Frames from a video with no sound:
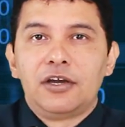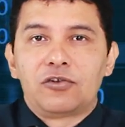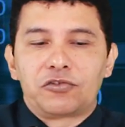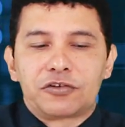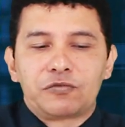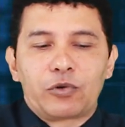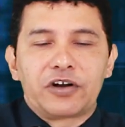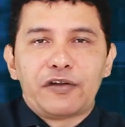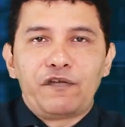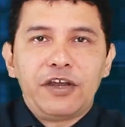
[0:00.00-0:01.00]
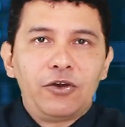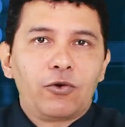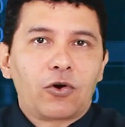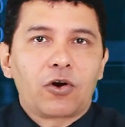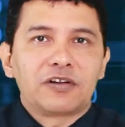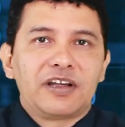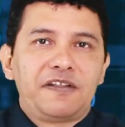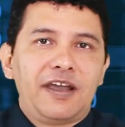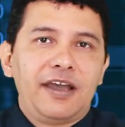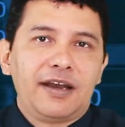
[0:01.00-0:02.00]
to transport the video or the
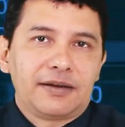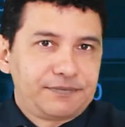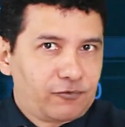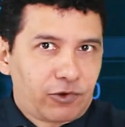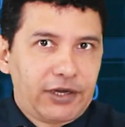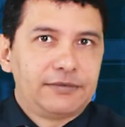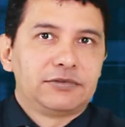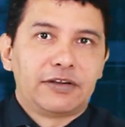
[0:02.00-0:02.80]
data, right?